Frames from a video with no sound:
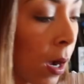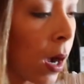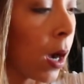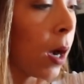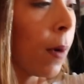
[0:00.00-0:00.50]

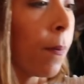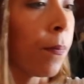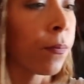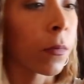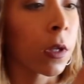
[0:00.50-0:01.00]

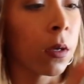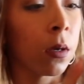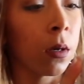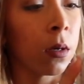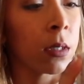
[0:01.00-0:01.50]
Um,
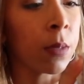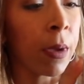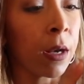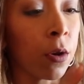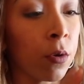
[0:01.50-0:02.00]

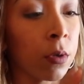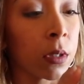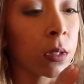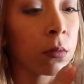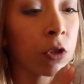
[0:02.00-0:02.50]

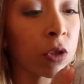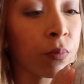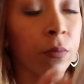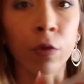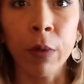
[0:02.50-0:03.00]
tomatoes,
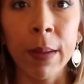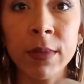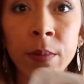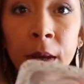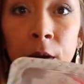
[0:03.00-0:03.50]
just great
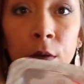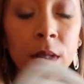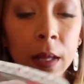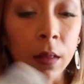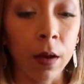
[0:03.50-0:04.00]
tomatoes.
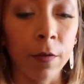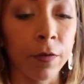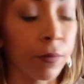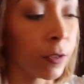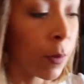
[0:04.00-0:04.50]
I
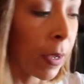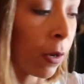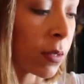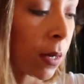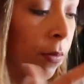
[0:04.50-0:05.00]
love
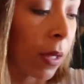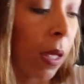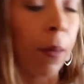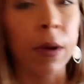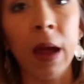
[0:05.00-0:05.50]
tomatoes and I'm
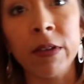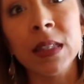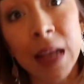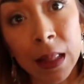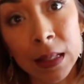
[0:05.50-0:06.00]
thinking I'm gonna have a
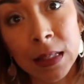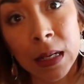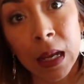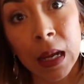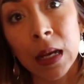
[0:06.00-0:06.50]
salad
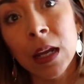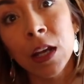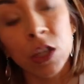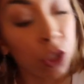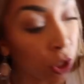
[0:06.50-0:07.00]
tonight.
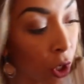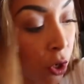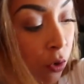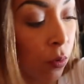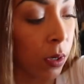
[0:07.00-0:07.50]

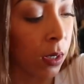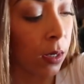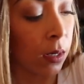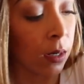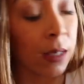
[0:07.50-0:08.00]
So,
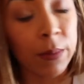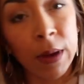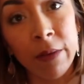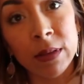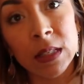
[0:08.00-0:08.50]
cause I'm
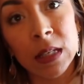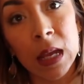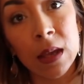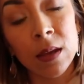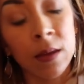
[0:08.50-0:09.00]
gonna have
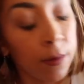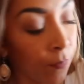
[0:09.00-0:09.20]
steak.